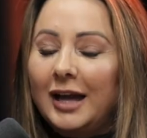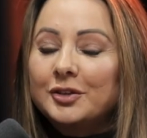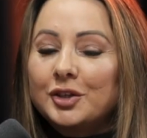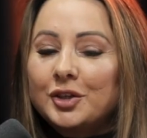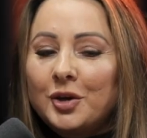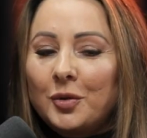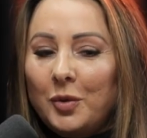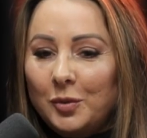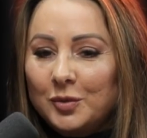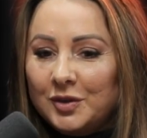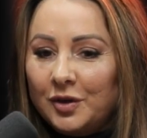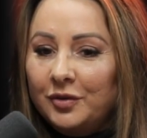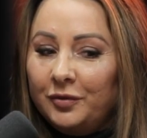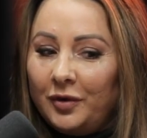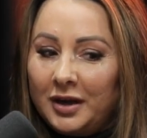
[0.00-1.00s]
And do you know what was
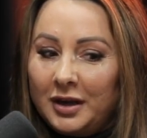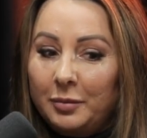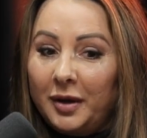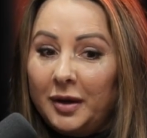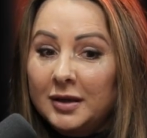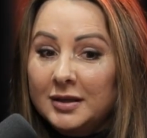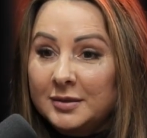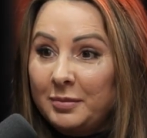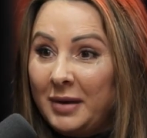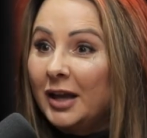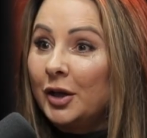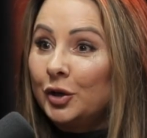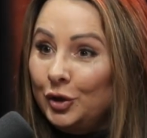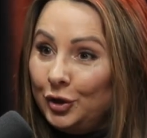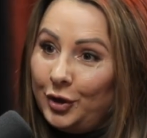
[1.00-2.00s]
so funny? Because
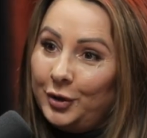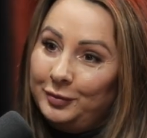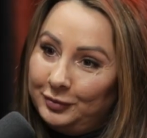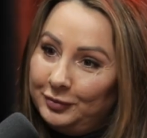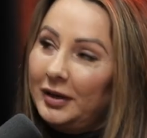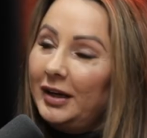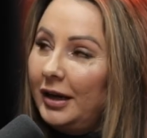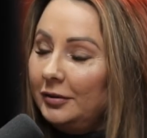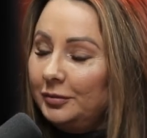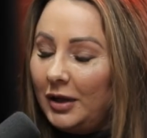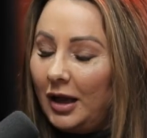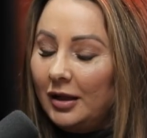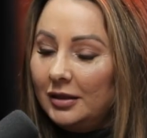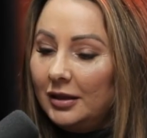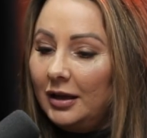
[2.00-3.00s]
I
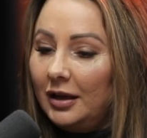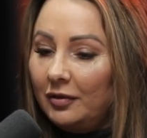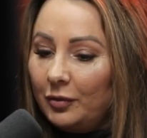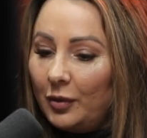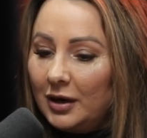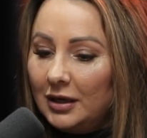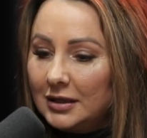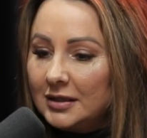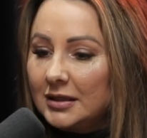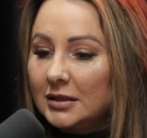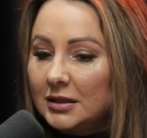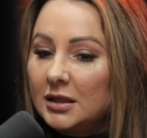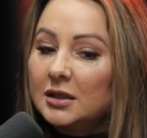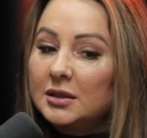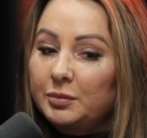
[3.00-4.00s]
think everyone listening
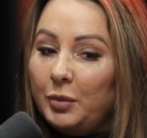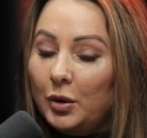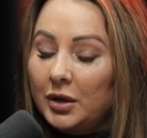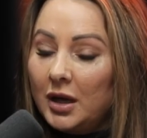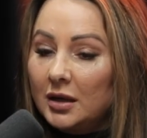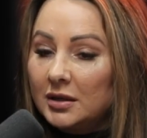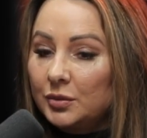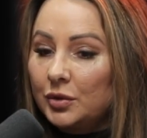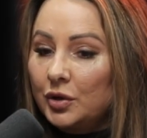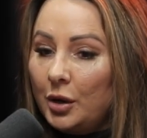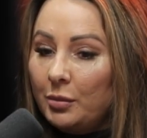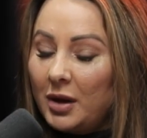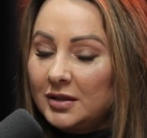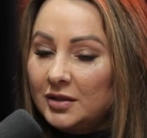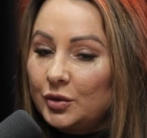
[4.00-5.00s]
to this podcast will
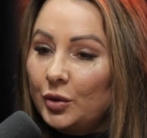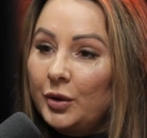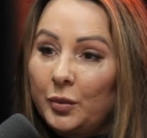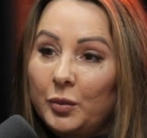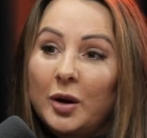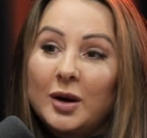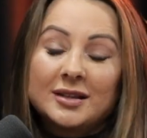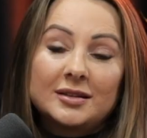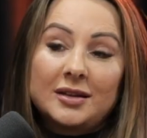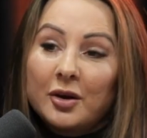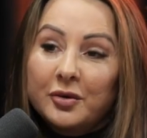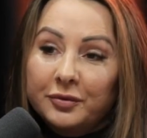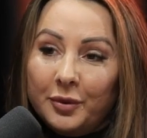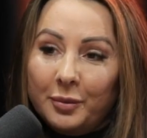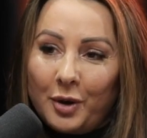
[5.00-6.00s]
know my story where I
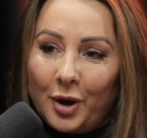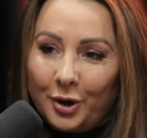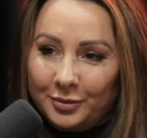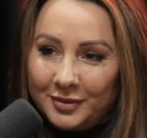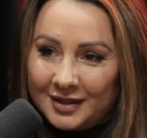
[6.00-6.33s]
started from a home